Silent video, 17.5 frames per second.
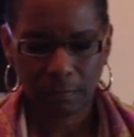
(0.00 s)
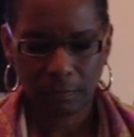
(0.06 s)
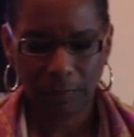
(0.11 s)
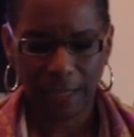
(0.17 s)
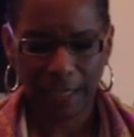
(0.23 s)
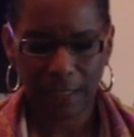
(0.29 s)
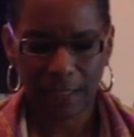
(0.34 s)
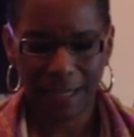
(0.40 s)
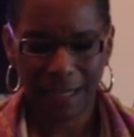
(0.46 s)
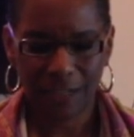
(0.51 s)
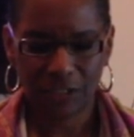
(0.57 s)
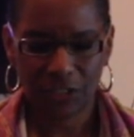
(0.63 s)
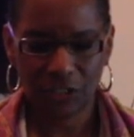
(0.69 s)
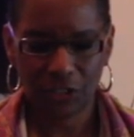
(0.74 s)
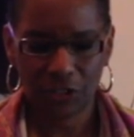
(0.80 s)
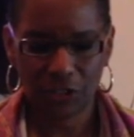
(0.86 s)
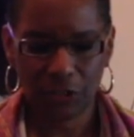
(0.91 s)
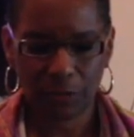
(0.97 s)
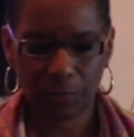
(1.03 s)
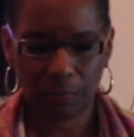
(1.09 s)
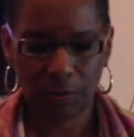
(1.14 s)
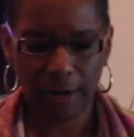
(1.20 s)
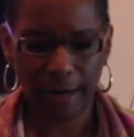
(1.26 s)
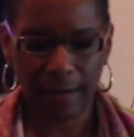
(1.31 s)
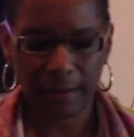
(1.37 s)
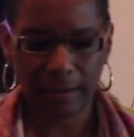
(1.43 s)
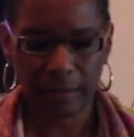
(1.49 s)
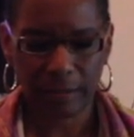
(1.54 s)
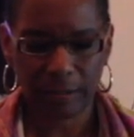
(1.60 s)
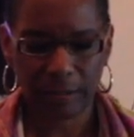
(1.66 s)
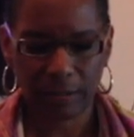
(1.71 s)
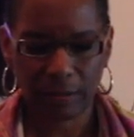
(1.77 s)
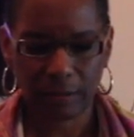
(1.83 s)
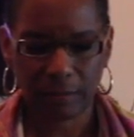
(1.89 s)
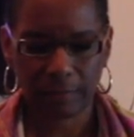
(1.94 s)
Pay attention to your breath
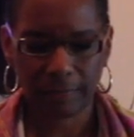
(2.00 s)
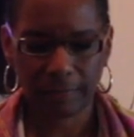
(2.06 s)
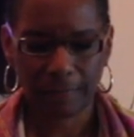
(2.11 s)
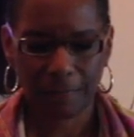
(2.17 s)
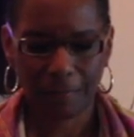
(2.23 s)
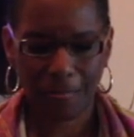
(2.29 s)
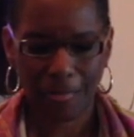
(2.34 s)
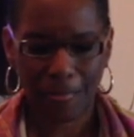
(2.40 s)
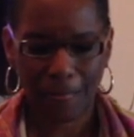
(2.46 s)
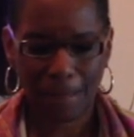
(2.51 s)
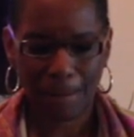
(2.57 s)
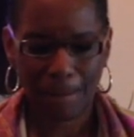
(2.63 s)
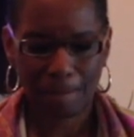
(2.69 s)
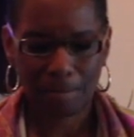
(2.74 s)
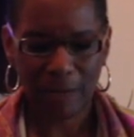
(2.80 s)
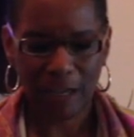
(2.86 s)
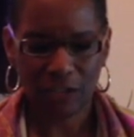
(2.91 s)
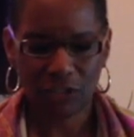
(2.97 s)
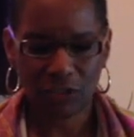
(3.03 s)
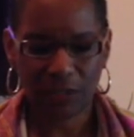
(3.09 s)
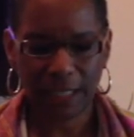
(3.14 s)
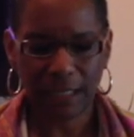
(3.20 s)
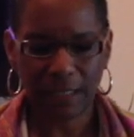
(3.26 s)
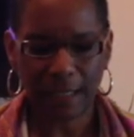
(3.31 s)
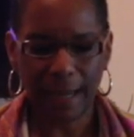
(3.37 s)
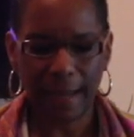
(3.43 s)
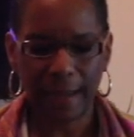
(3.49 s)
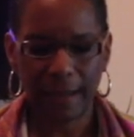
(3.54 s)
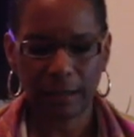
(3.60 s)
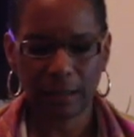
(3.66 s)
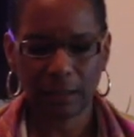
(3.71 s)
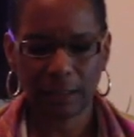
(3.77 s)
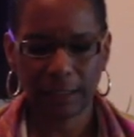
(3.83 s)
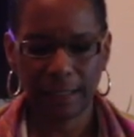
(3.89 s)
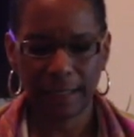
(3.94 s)
as you
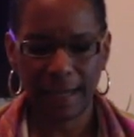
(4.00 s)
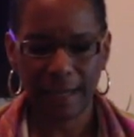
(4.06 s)
inhale and